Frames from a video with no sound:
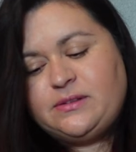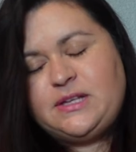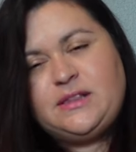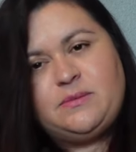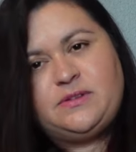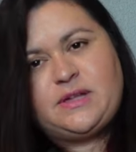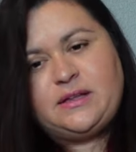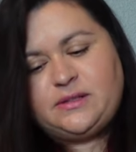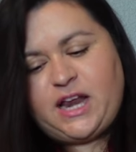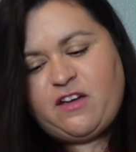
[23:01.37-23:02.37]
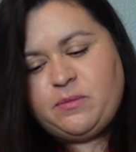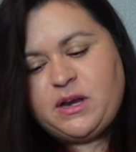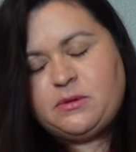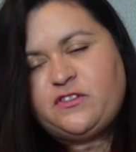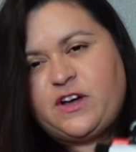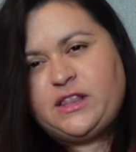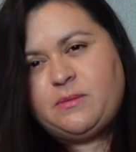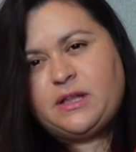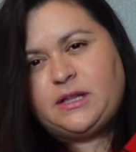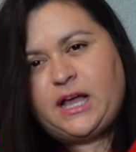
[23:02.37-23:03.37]
seen them since and I haven't been able to find
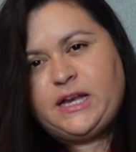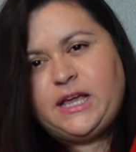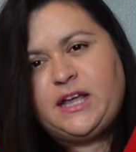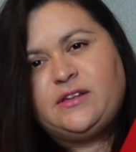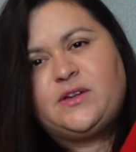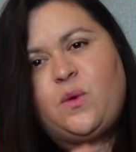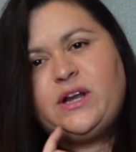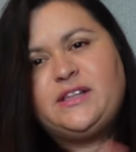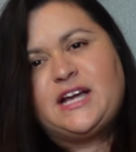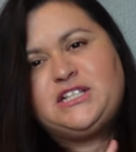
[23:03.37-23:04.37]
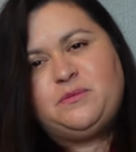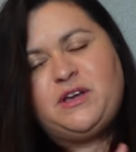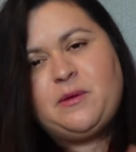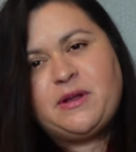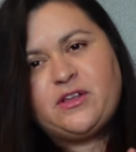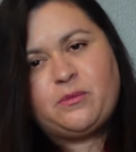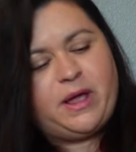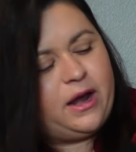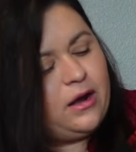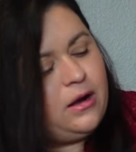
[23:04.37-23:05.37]
them online again because I wanted to actually pick up another
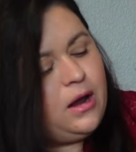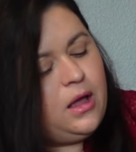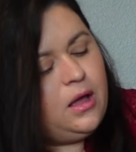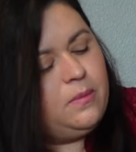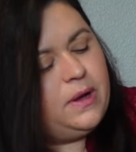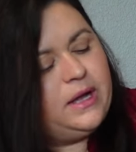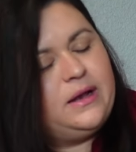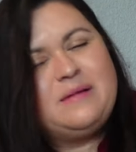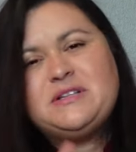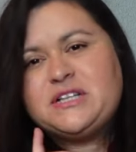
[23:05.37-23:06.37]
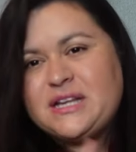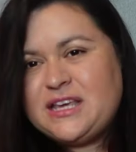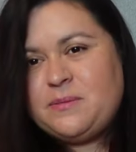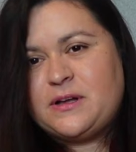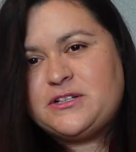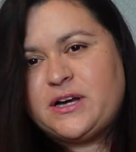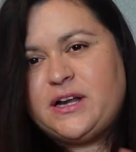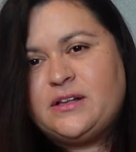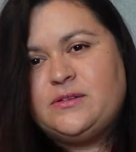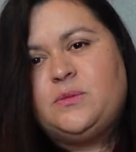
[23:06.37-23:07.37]
pair, but I'm just going to keep on trying
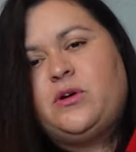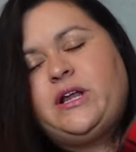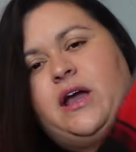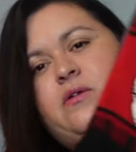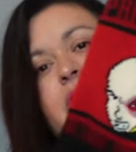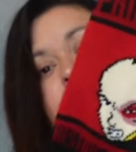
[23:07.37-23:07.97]
to hunt some more down.